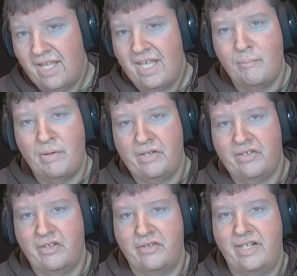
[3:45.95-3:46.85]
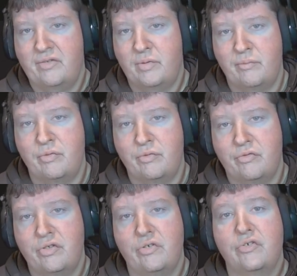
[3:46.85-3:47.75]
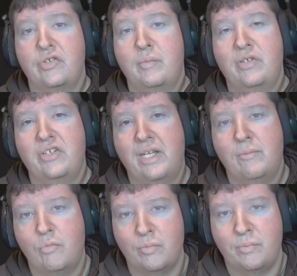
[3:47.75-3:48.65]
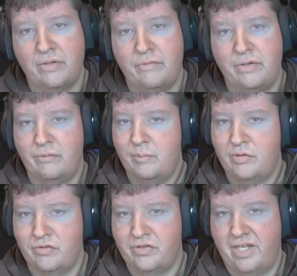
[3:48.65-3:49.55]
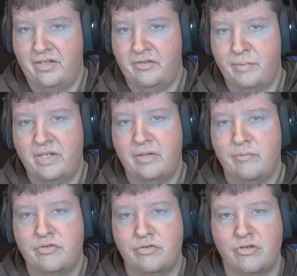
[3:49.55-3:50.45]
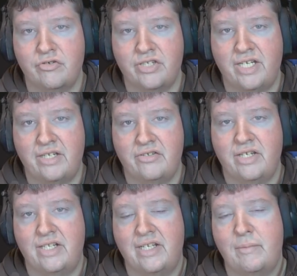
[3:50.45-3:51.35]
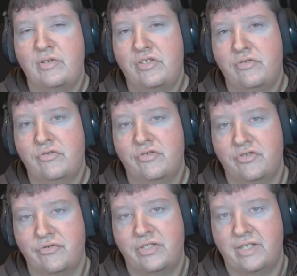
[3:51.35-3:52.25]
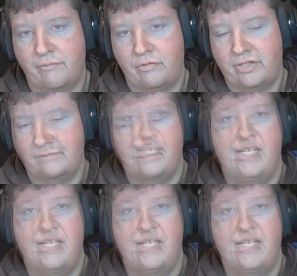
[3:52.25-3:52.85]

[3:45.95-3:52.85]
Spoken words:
And pet scaling has been improved, so your summons gain more benefit from your stats, making them stronger tanks and damage dealers during leveling.